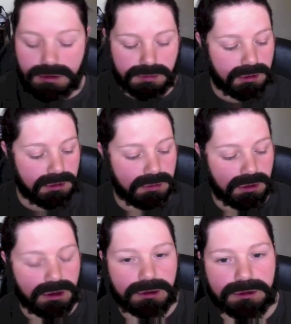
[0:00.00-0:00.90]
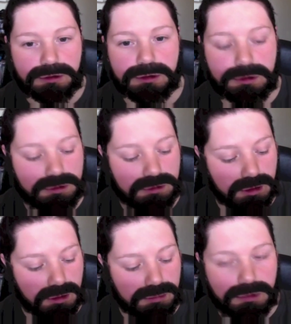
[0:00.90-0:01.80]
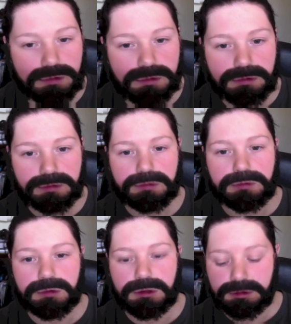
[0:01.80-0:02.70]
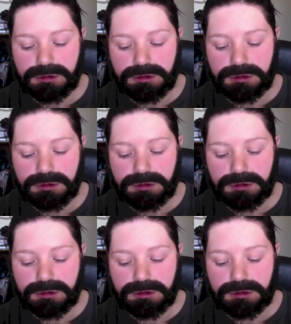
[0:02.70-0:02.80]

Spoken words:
A little bit hard to see on this camera with this